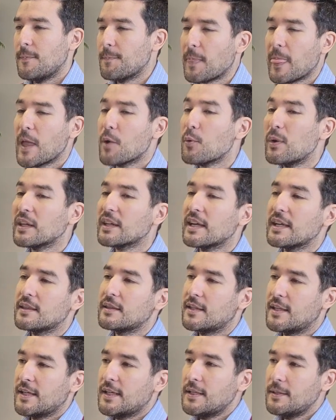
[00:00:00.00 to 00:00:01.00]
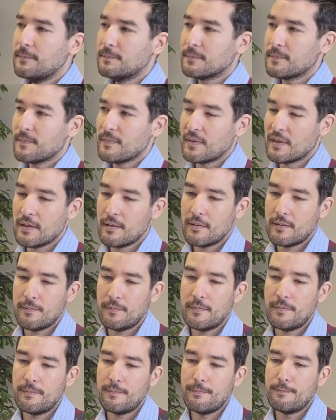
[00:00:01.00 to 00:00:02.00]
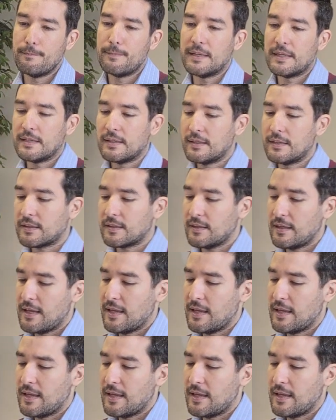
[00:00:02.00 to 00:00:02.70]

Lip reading: We'll get there, but